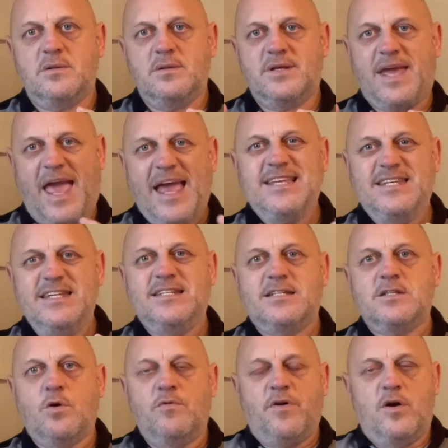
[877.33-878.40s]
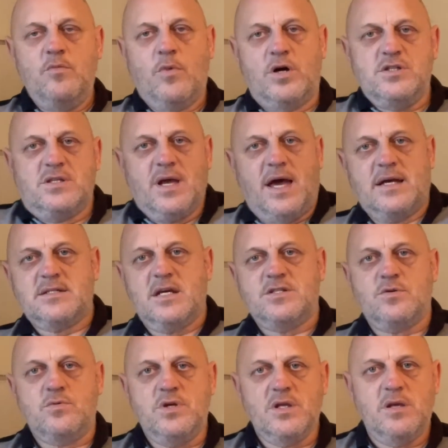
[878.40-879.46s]
guesses of how much tax this
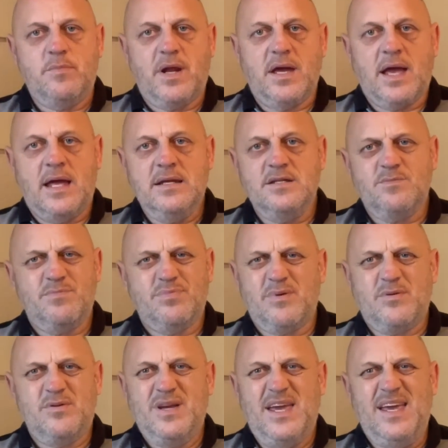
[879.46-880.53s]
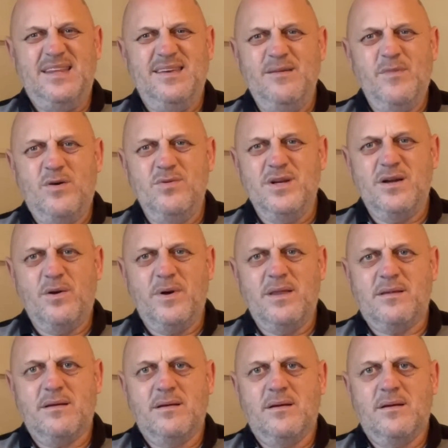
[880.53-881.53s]
will really bring in is about 80 million quid.